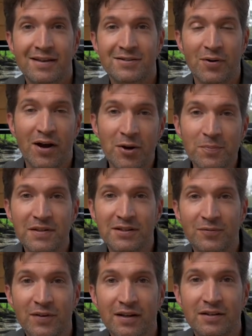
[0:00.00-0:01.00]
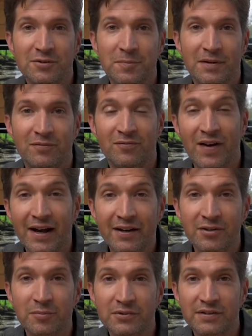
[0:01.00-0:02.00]
So I hope this video has been
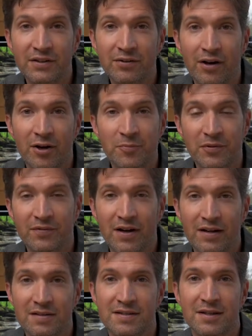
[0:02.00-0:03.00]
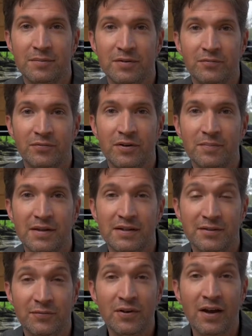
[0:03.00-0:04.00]
valuable to you. I hope you've gotten something from
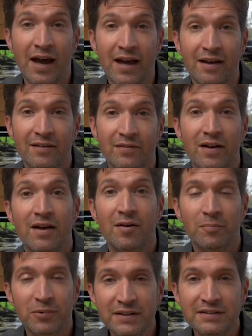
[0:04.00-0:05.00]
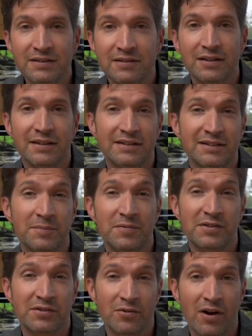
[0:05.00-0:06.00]
this. If you have, please click
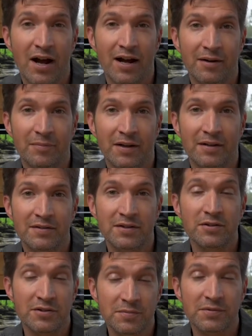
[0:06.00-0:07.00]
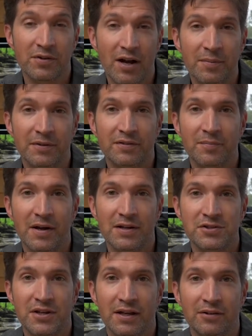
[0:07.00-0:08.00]
subscribe and consider subscribing to my
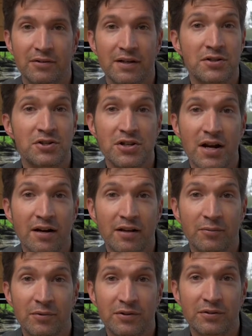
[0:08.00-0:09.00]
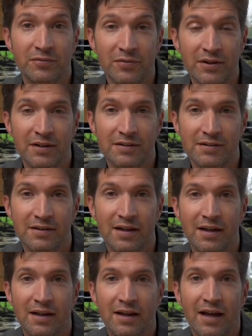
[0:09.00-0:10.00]
channel and sharing it with your friends.
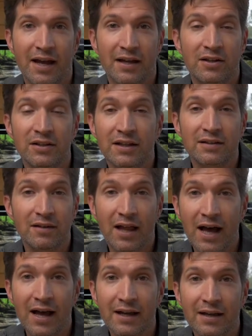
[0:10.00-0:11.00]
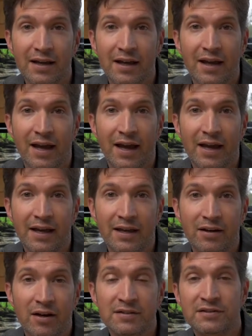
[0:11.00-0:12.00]
And click like,
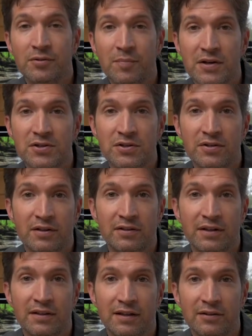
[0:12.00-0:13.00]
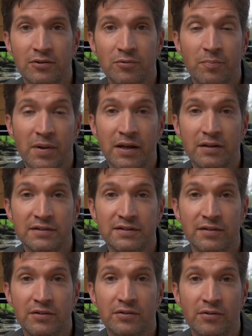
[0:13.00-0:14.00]
and also make sure you click that little bell
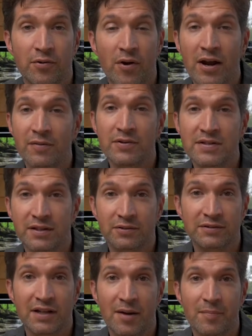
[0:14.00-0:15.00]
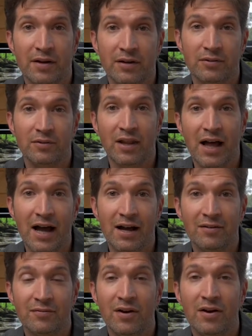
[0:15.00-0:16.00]
so that you'll know every single time I go
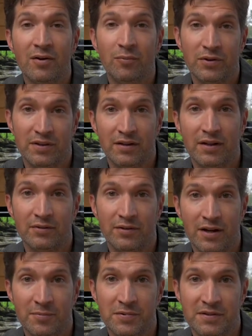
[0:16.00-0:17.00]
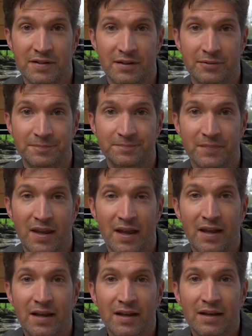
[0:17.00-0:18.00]
live with another episode.
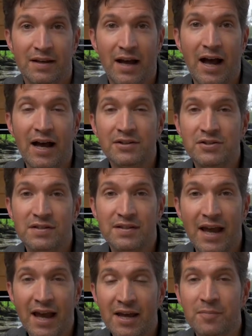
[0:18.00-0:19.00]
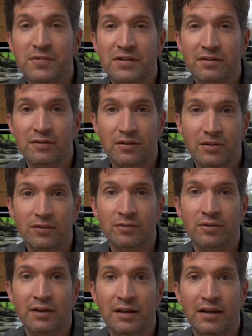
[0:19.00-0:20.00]
Now, I just
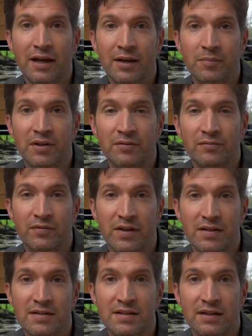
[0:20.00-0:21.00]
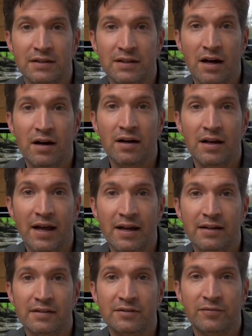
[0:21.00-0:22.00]
absolutely am convinced that God
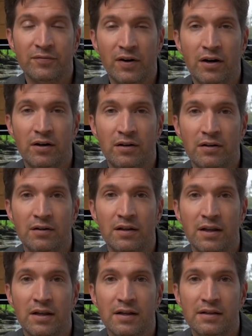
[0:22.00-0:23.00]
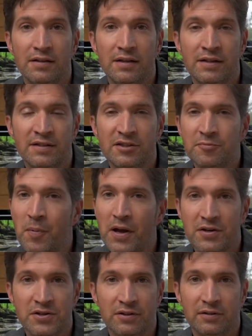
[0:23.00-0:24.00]
has fall
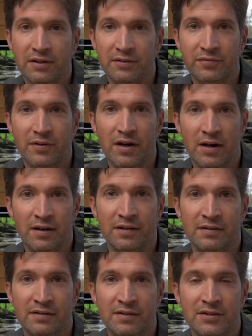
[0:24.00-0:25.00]
especially for us.